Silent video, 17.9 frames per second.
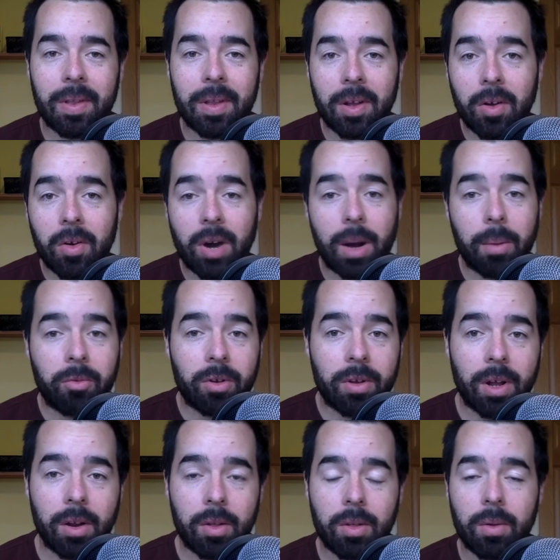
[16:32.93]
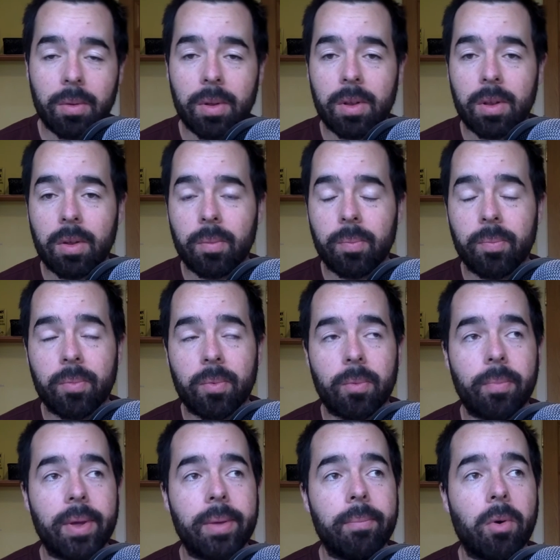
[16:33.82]
the other option then is to
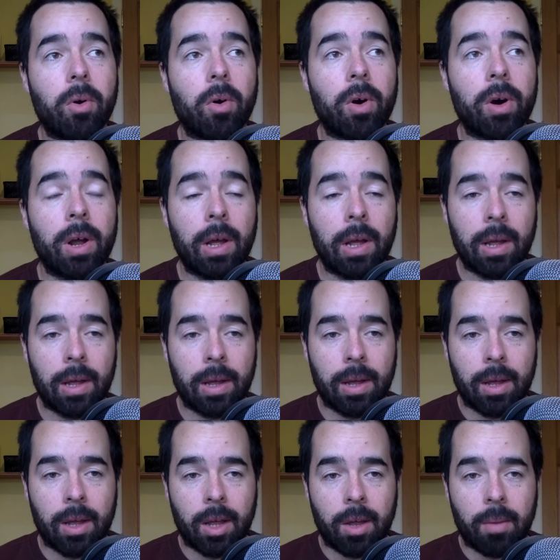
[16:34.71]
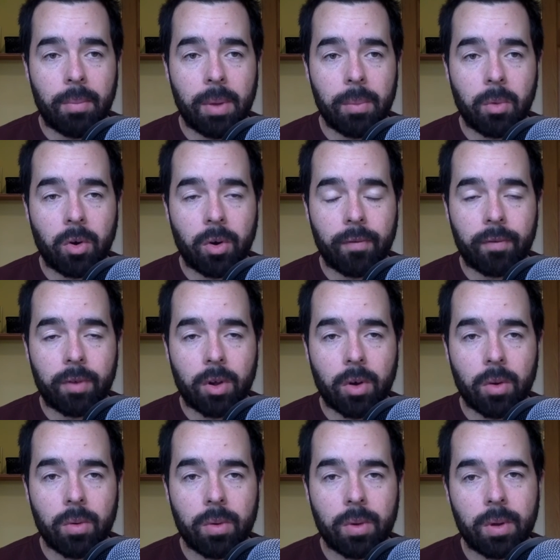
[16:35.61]
be more in
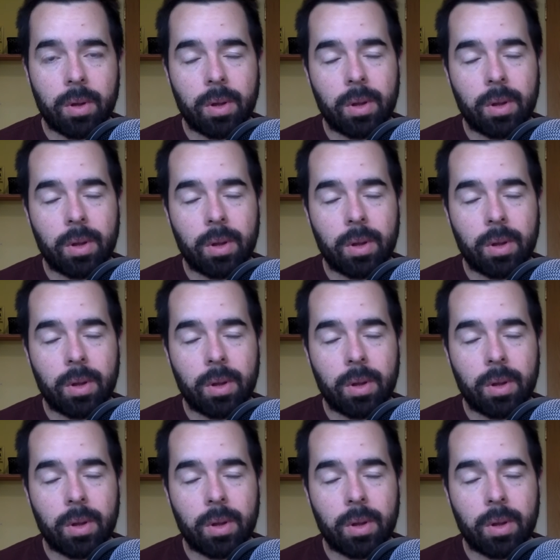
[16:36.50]
flow.